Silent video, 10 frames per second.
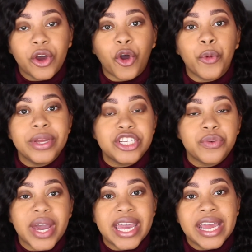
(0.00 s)

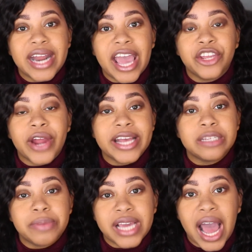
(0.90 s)
OBGYN, and your
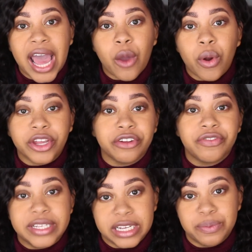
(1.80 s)
SPI or your
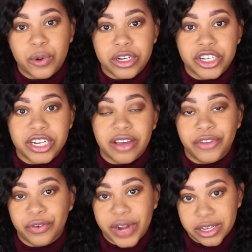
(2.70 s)
physics portion of
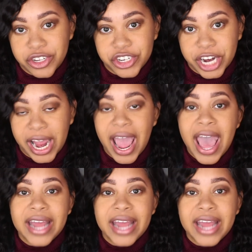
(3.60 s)
your registry.